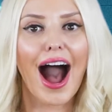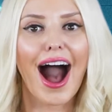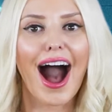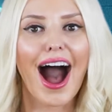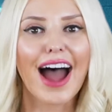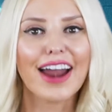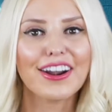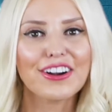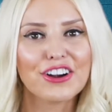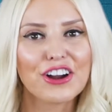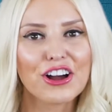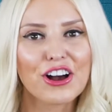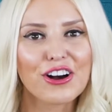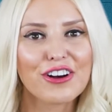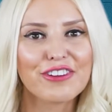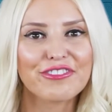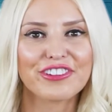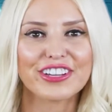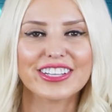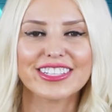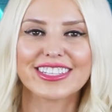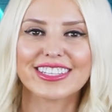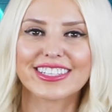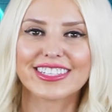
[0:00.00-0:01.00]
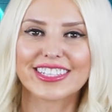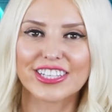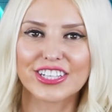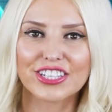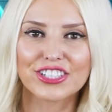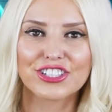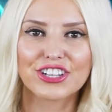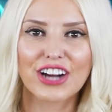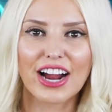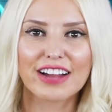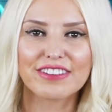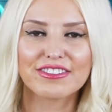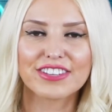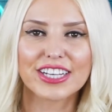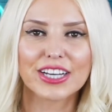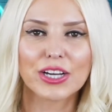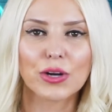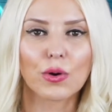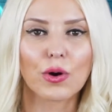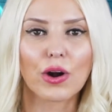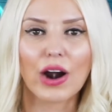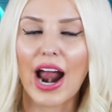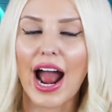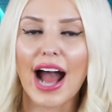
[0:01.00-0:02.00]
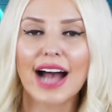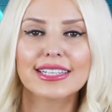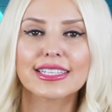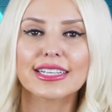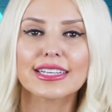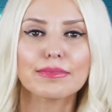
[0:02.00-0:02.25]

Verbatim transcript: I don't know if he still drives it or has